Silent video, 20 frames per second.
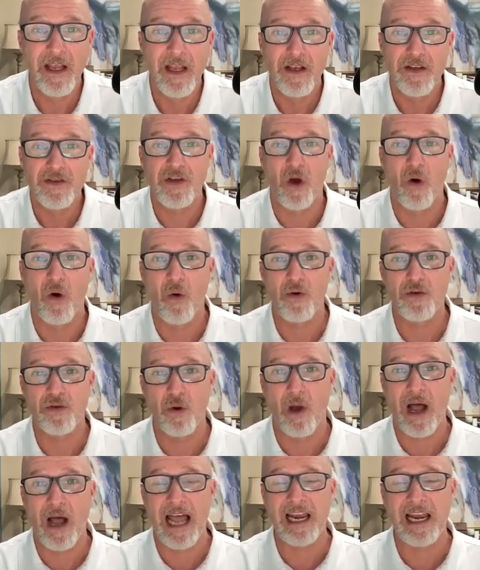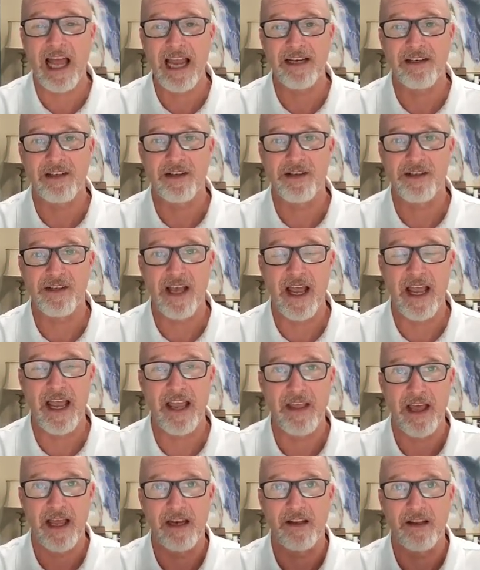Right. So so I like to
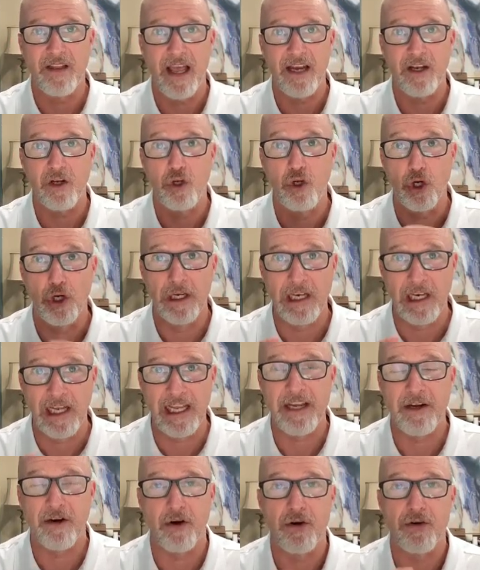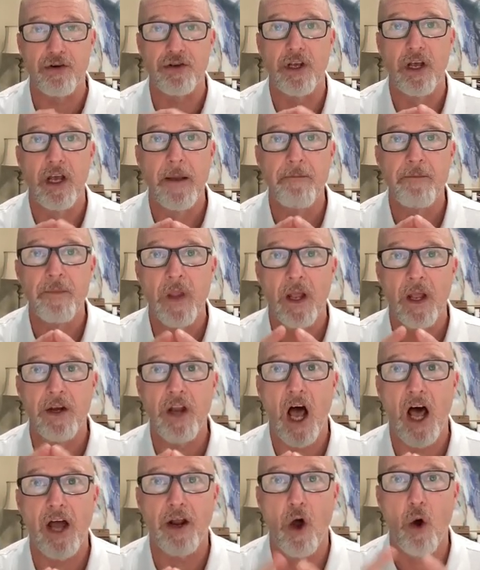say that that good leaders
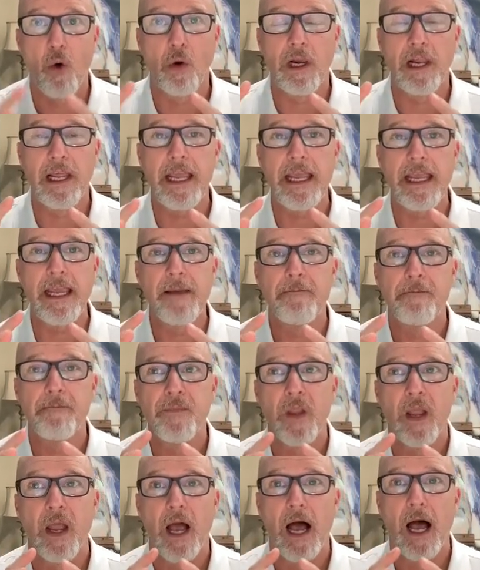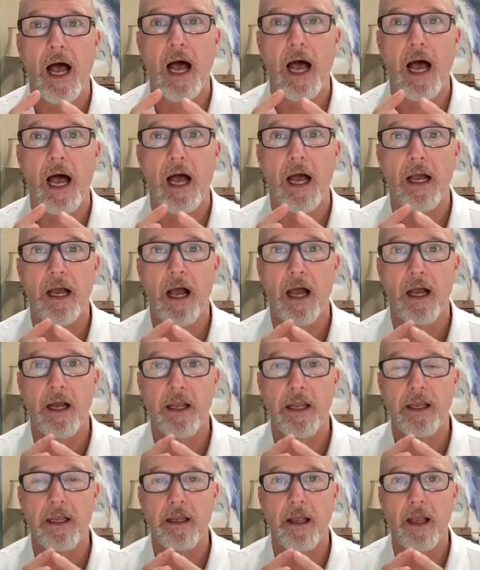not only uh, uh,
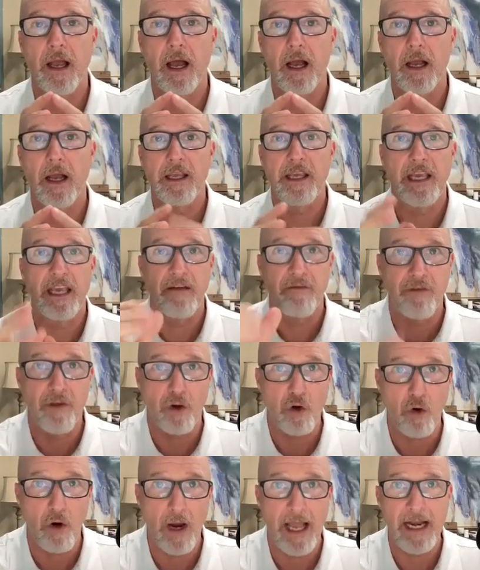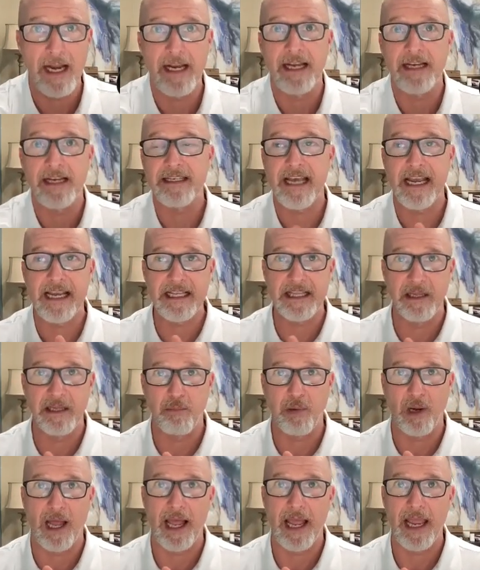uh, give the credit and take the
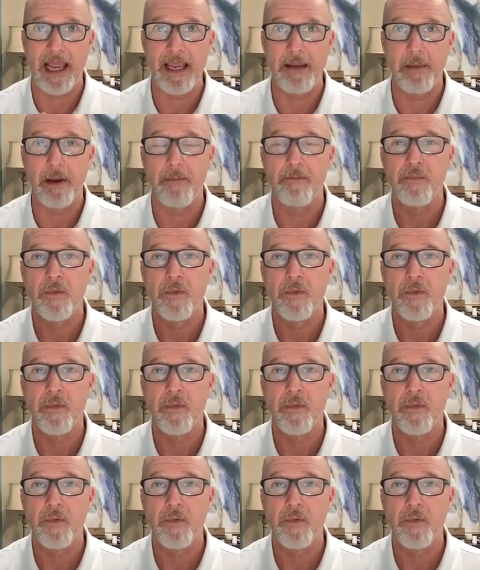blame,